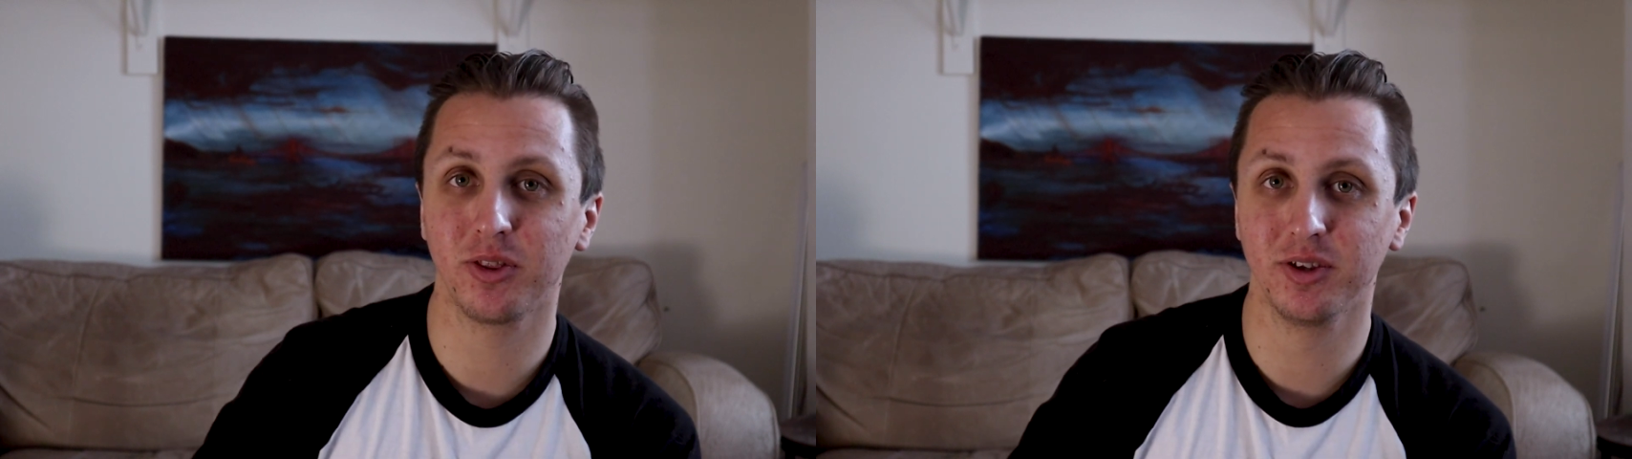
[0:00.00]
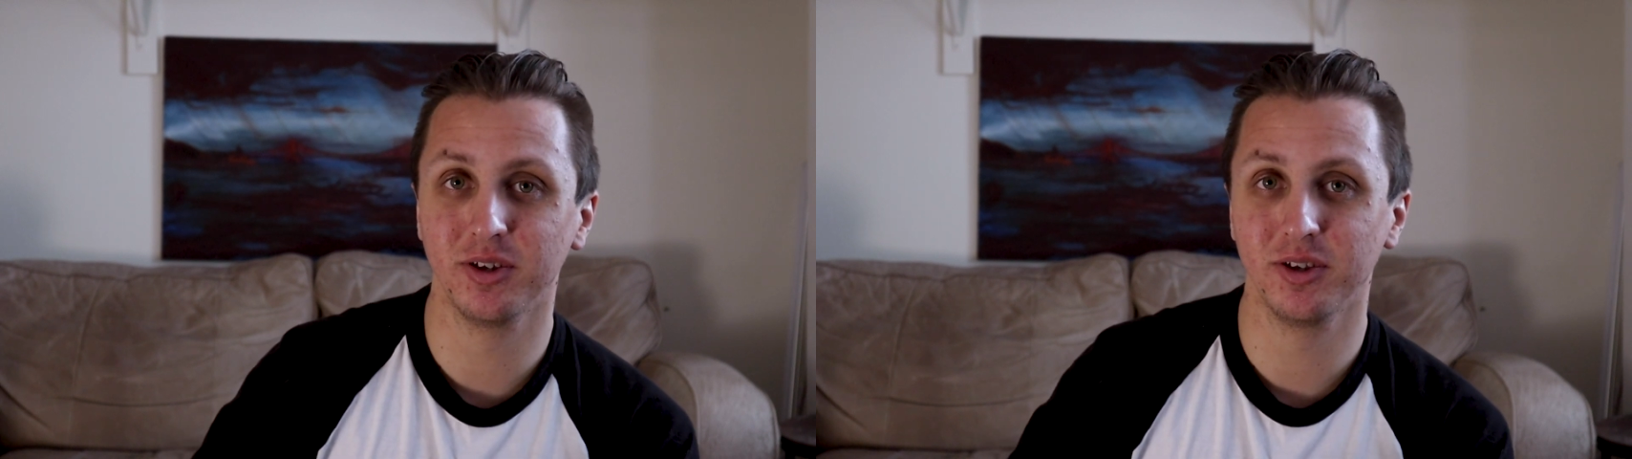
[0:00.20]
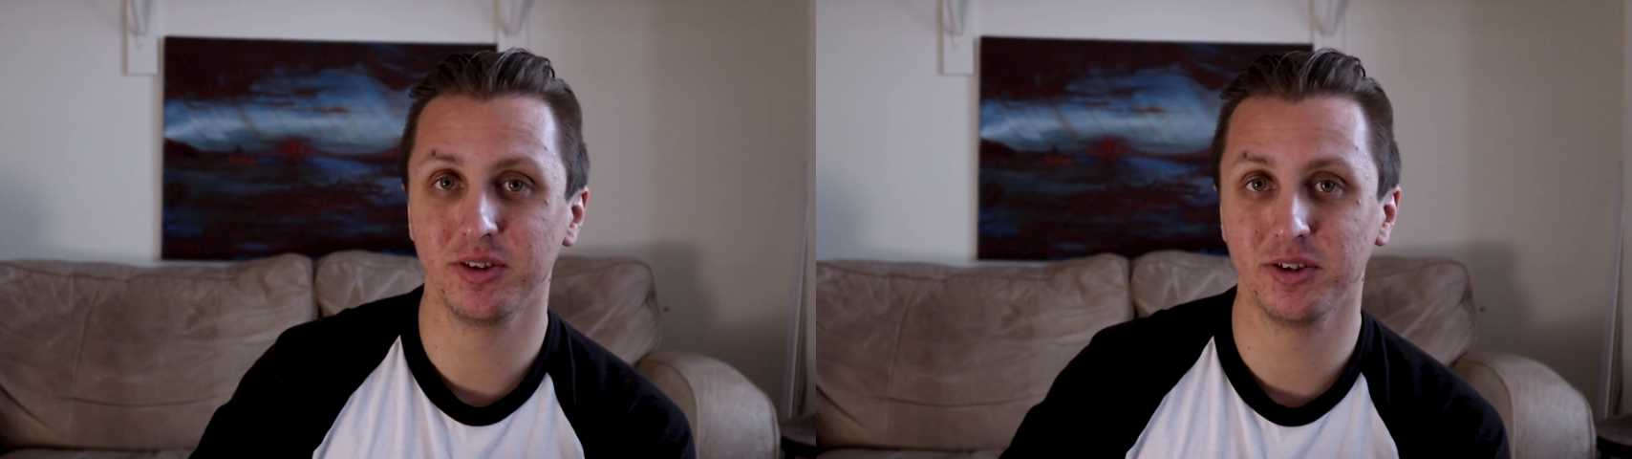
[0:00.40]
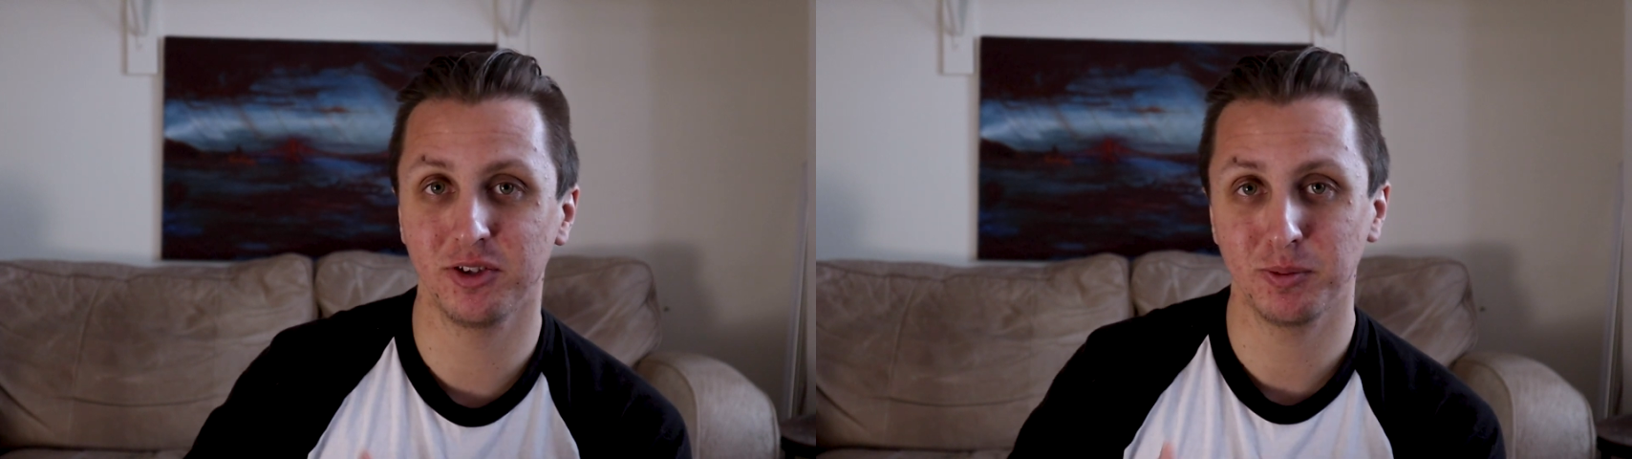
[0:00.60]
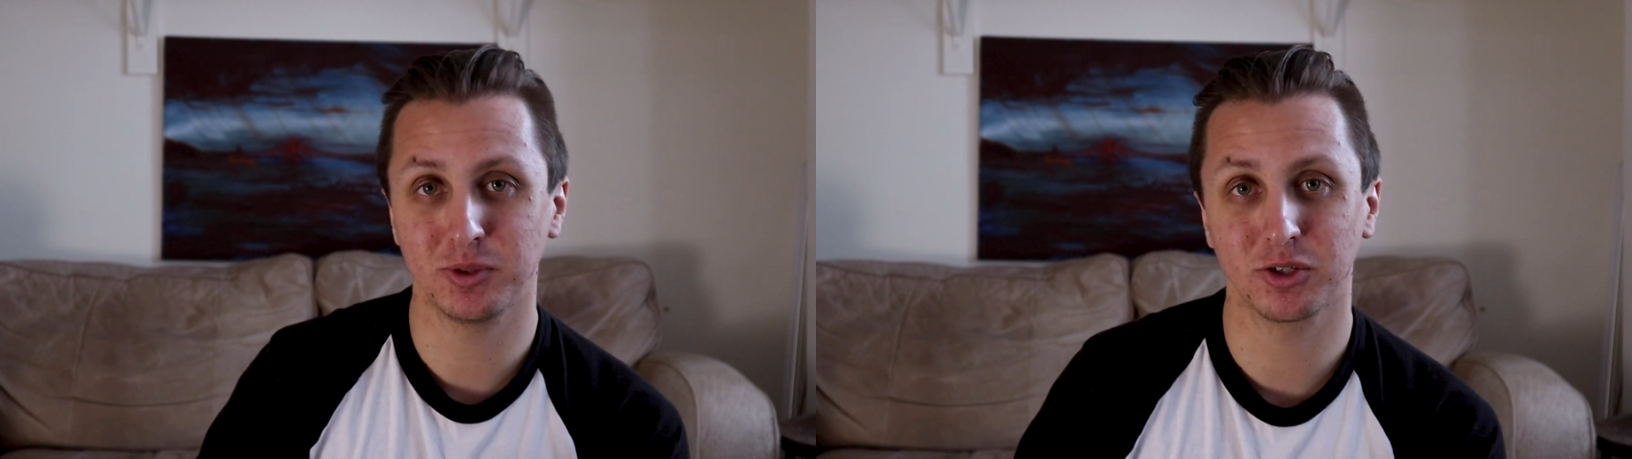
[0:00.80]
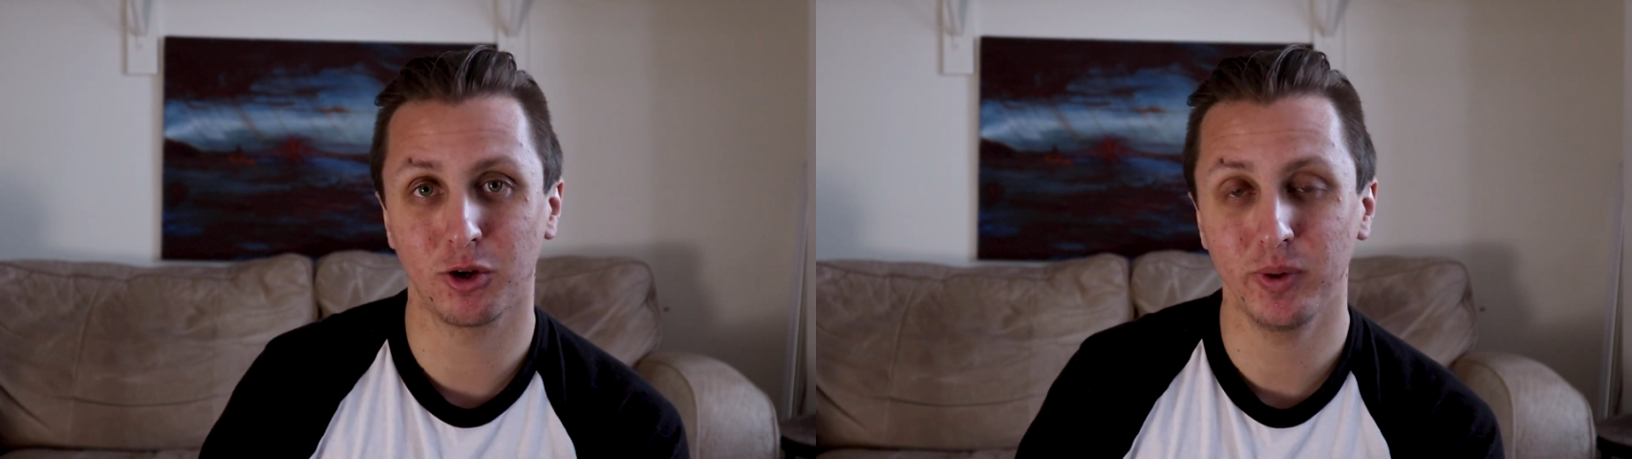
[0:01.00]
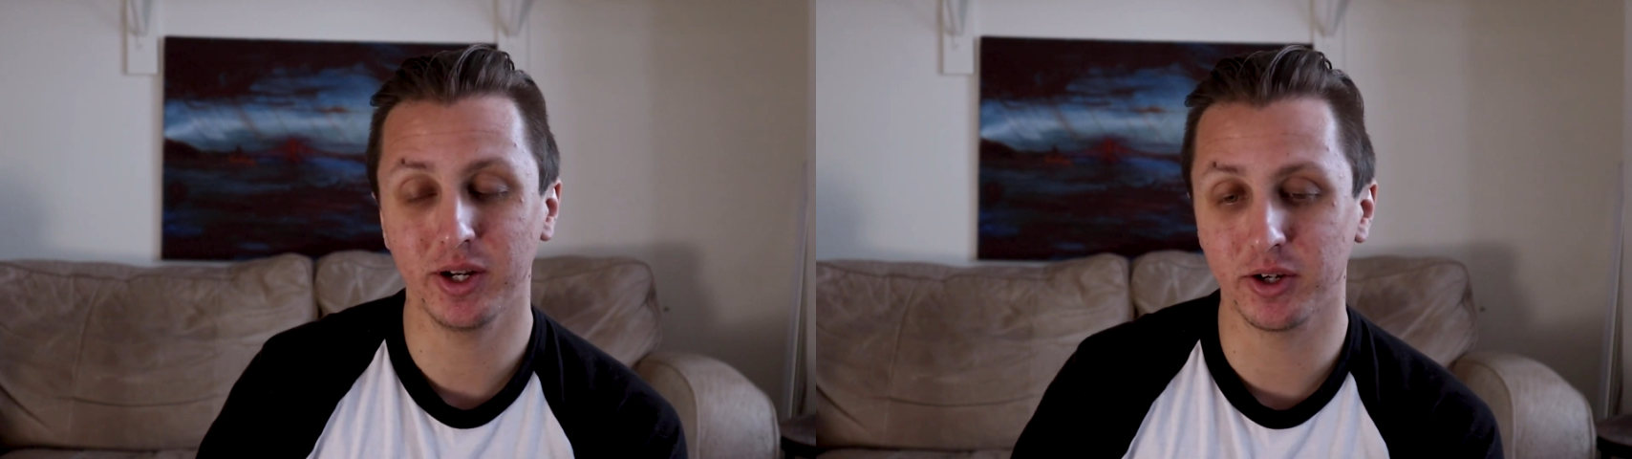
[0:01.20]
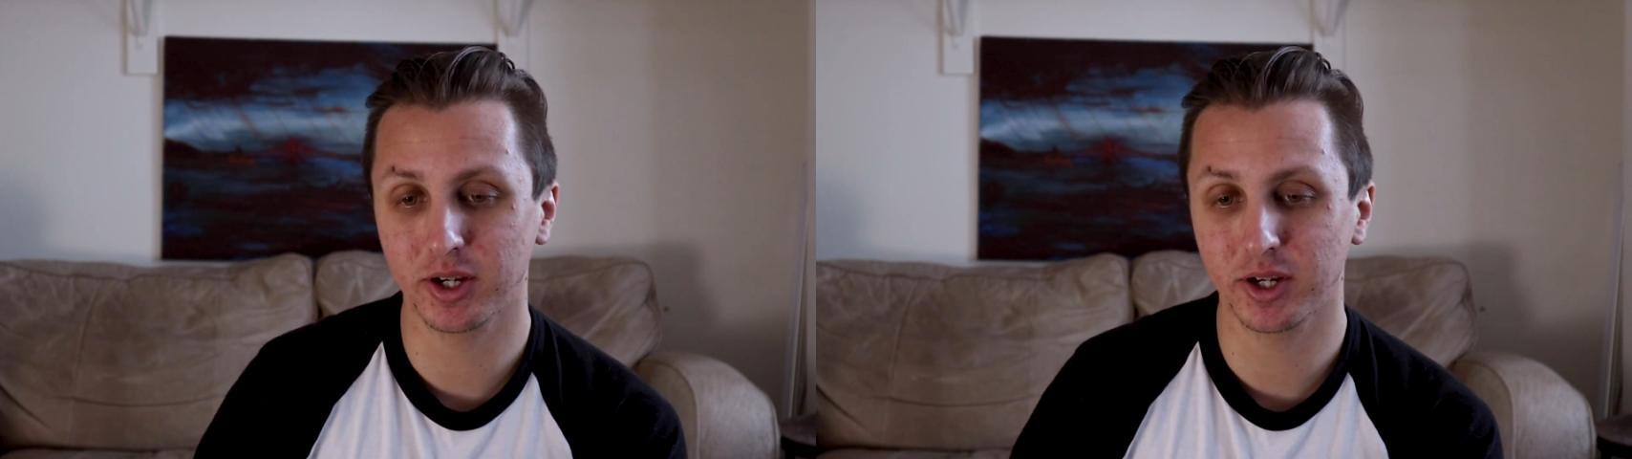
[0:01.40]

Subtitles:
to the subject already.